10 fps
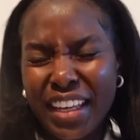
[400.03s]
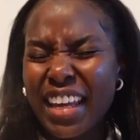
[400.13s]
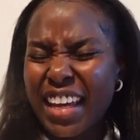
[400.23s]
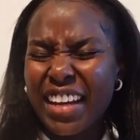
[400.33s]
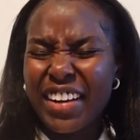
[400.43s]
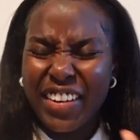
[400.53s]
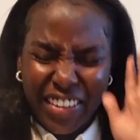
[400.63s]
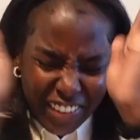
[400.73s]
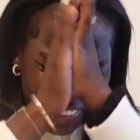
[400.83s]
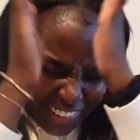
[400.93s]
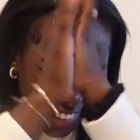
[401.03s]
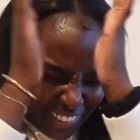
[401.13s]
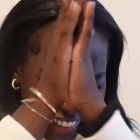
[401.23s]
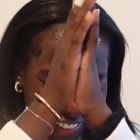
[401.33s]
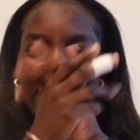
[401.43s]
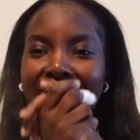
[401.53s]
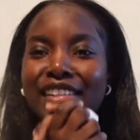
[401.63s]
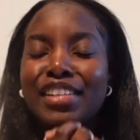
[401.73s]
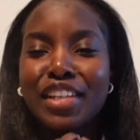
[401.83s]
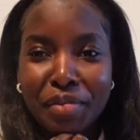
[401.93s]
Year!
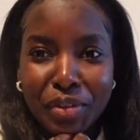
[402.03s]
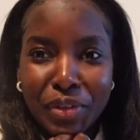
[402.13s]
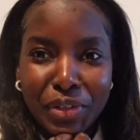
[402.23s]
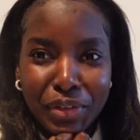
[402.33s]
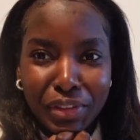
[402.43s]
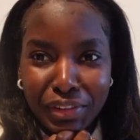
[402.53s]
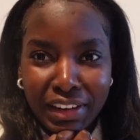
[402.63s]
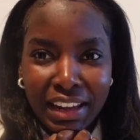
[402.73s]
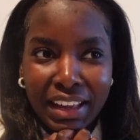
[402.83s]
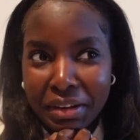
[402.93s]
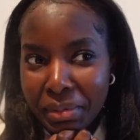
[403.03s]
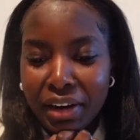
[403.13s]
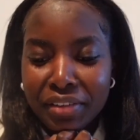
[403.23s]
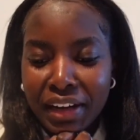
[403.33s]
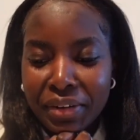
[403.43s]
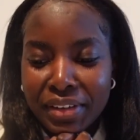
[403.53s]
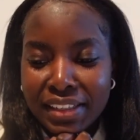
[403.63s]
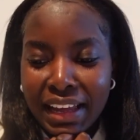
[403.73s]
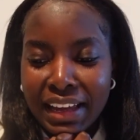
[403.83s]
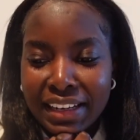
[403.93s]
Guys, it's gonna be twenty twenty-three in a matter of
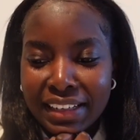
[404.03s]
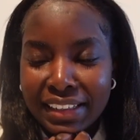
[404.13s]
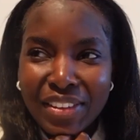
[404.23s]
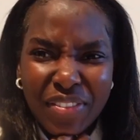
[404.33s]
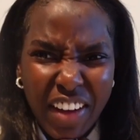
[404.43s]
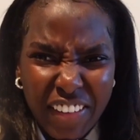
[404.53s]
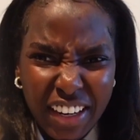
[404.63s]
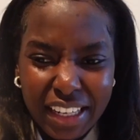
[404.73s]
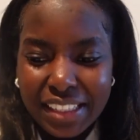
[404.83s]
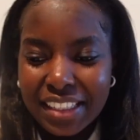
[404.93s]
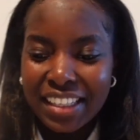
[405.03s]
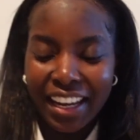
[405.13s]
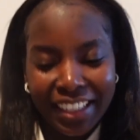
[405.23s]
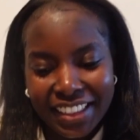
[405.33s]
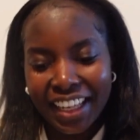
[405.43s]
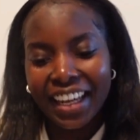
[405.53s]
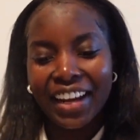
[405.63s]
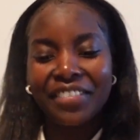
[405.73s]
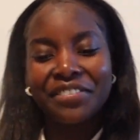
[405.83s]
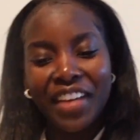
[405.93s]
hours and it's very
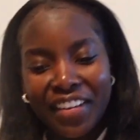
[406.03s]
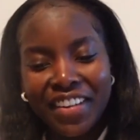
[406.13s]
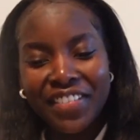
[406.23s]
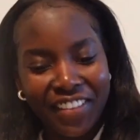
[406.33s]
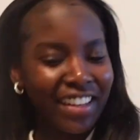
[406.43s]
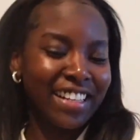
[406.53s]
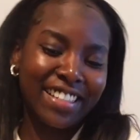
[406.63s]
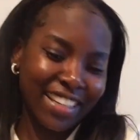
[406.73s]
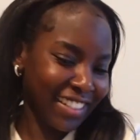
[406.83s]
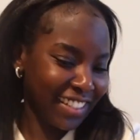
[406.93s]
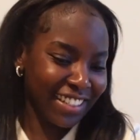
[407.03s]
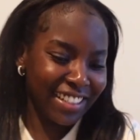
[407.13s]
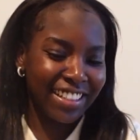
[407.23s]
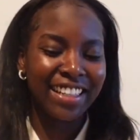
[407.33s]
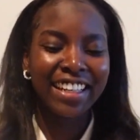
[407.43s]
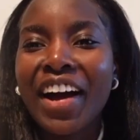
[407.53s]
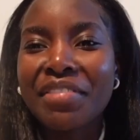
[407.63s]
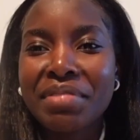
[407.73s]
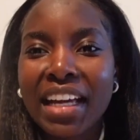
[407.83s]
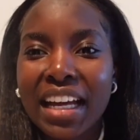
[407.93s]
exciting. I'm very, very excited.
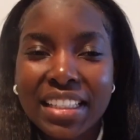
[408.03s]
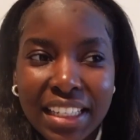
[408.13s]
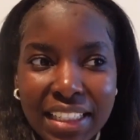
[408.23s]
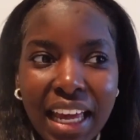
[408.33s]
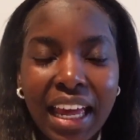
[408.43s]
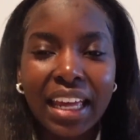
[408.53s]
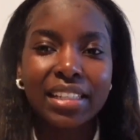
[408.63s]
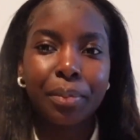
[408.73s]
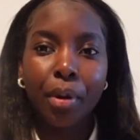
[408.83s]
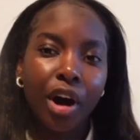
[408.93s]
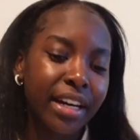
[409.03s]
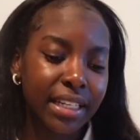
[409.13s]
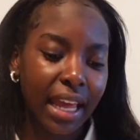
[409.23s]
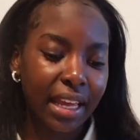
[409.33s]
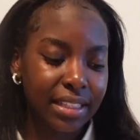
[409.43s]
um, but yeah, today is the party day.